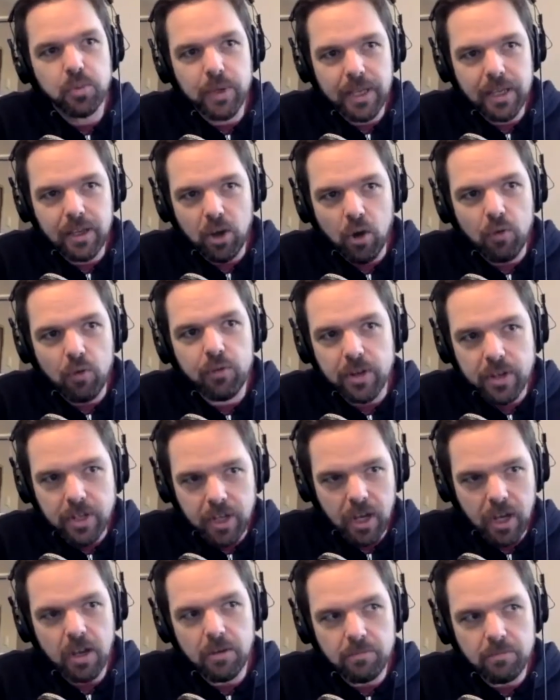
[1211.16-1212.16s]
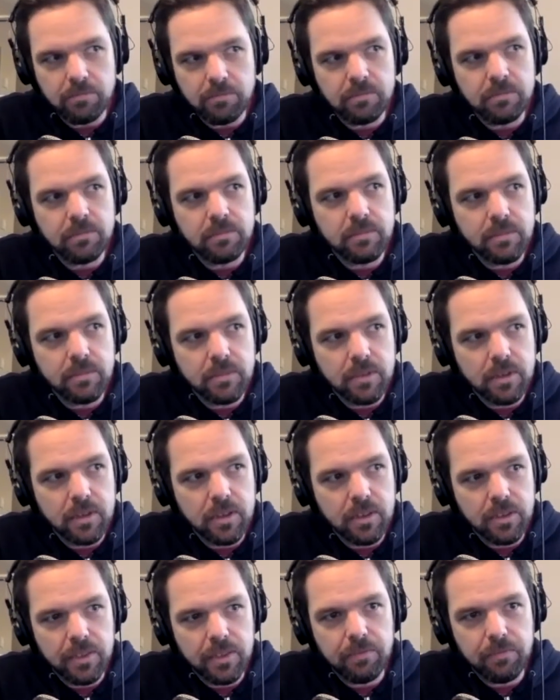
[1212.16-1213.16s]
we overcome
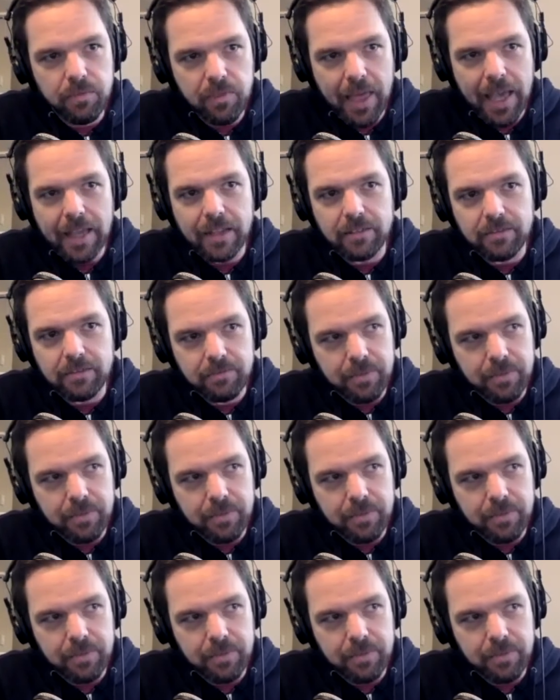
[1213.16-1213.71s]
that